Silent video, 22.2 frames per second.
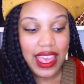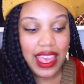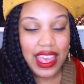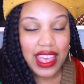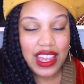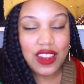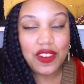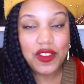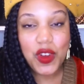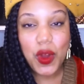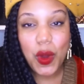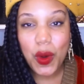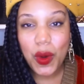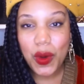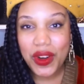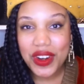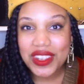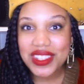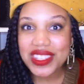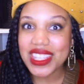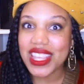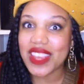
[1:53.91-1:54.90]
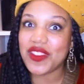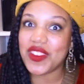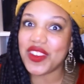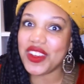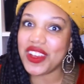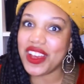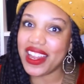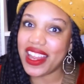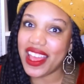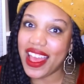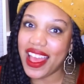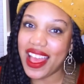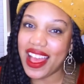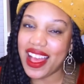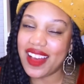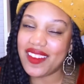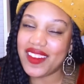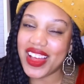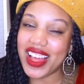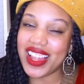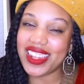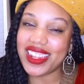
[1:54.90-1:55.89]
And of course, if you're going to
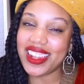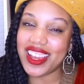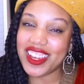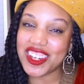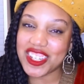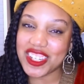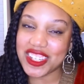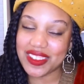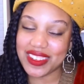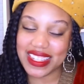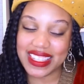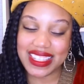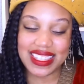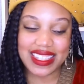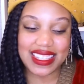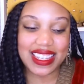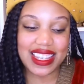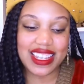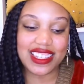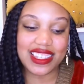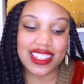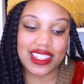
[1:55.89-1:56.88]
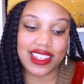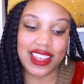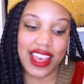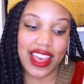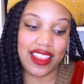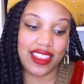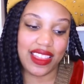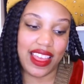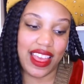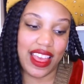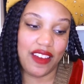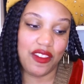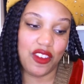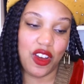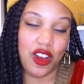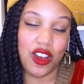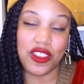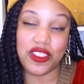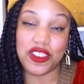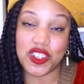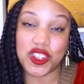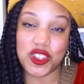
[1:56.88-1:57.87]
have a luxury scent, you have to have
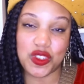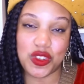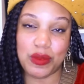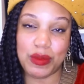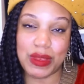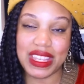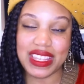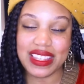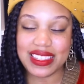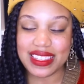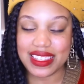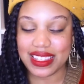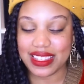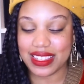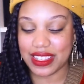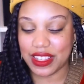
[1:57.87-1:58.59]
all the trimmings.